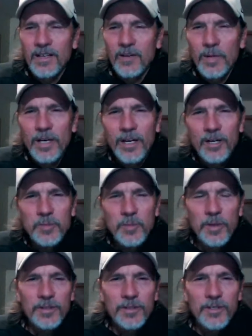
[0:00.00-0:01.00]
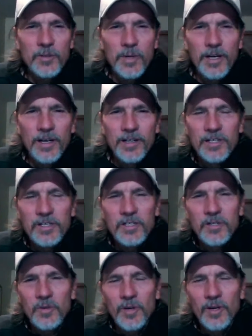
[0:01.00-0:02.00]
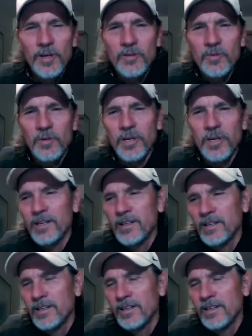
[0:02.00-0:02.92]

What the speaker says: we had our sprinters, we had our distance runners, we had